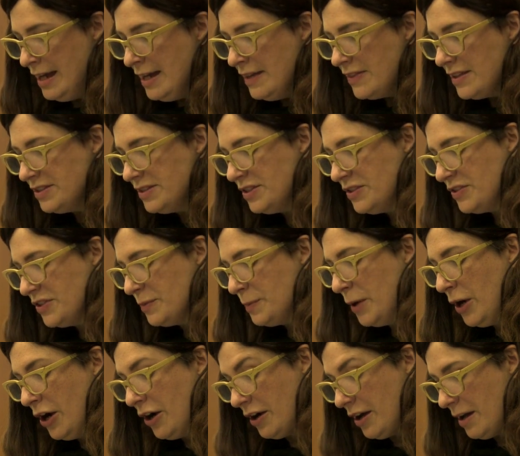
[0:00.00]
This is the
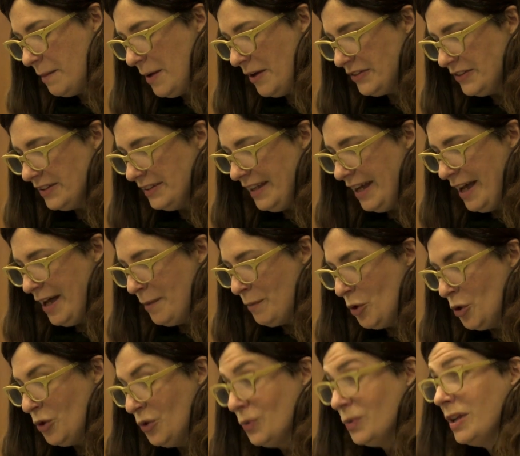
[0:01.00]
part about the lamb
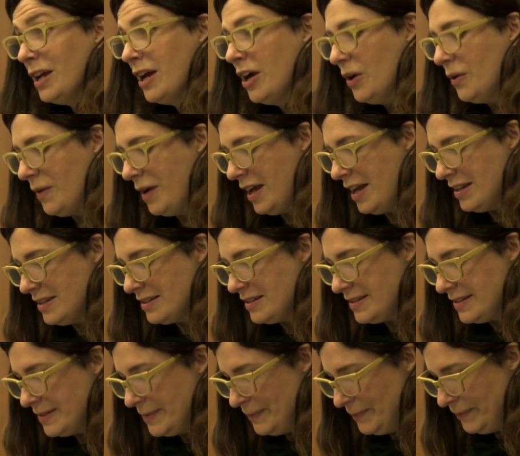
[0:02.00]
who
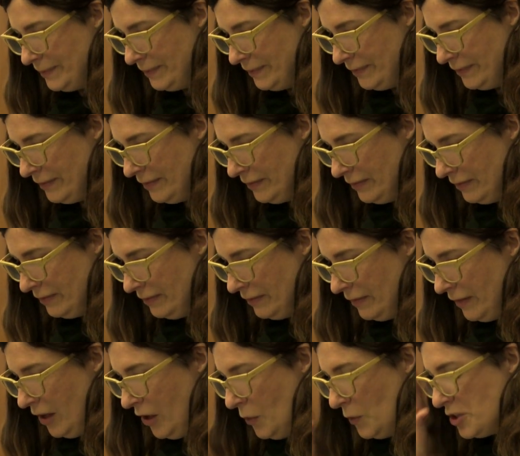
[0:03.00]
narrates,
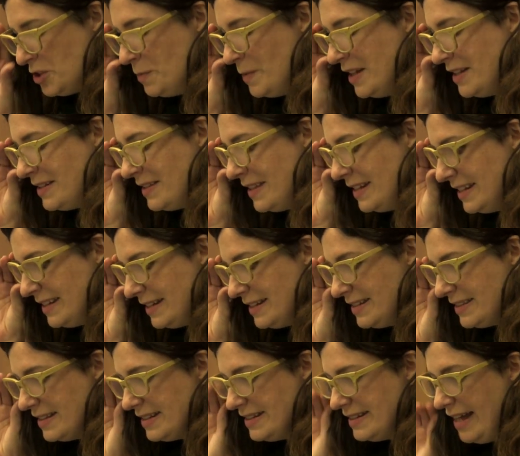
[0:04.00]
which means this
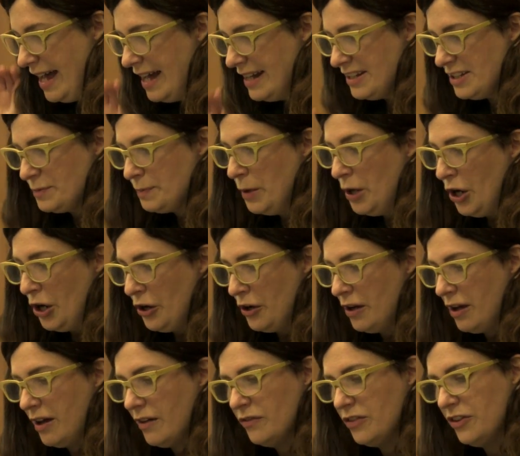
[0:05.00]
is the saddest
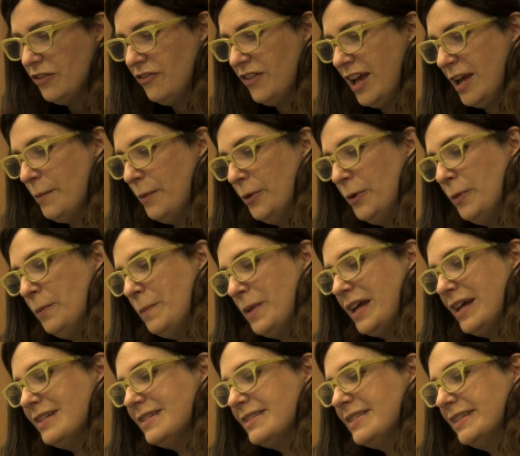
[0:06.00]
part of the fable,
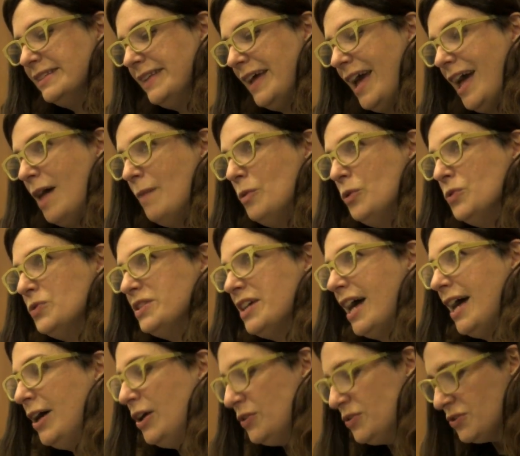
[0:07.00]
because the lamb who
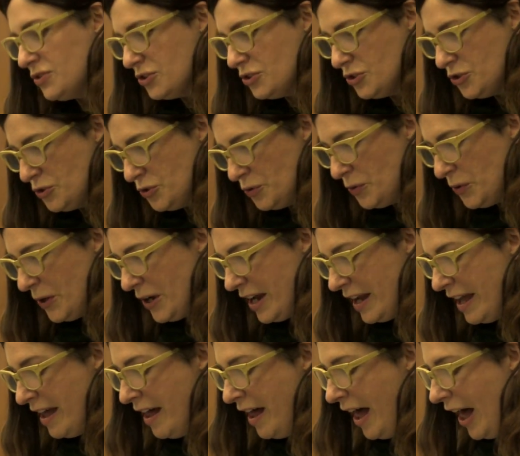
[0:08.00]
tells the
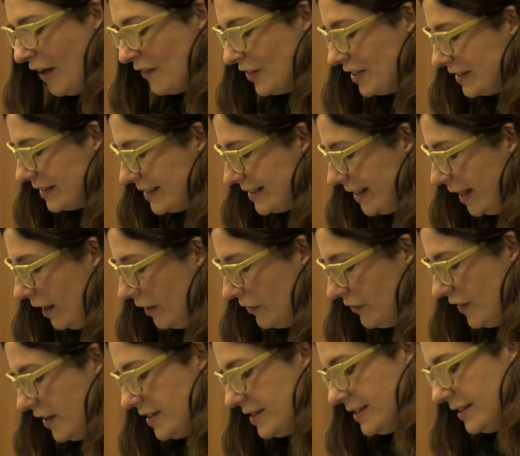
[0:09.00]
story of
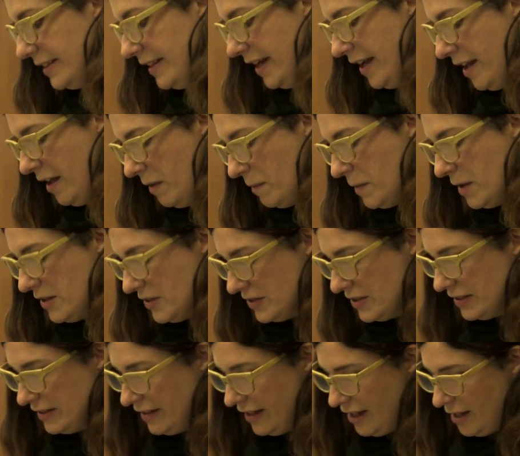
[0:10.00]
itself as a lamb is
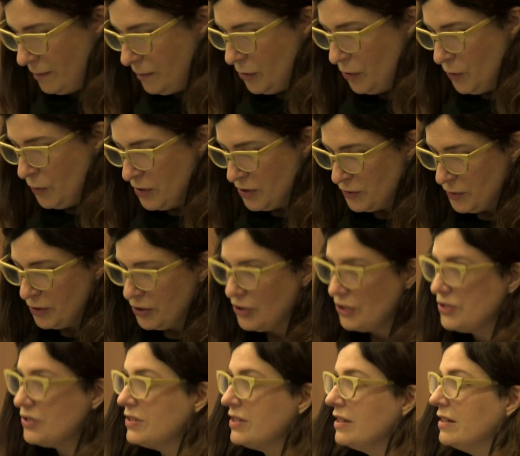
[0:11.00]
the lamb who is
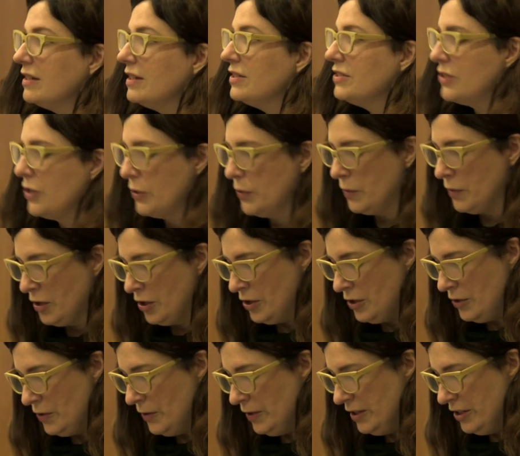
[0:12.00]
rehearsing its own
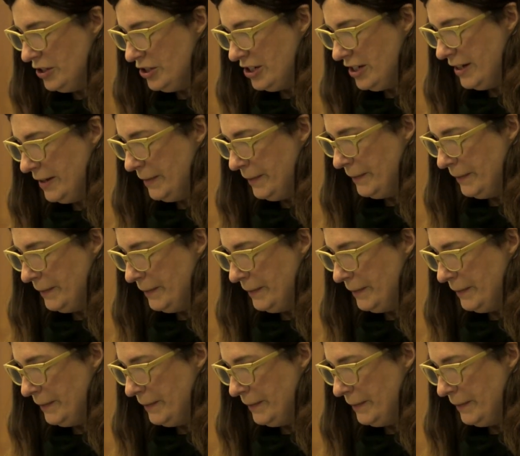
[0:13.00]
eulogy.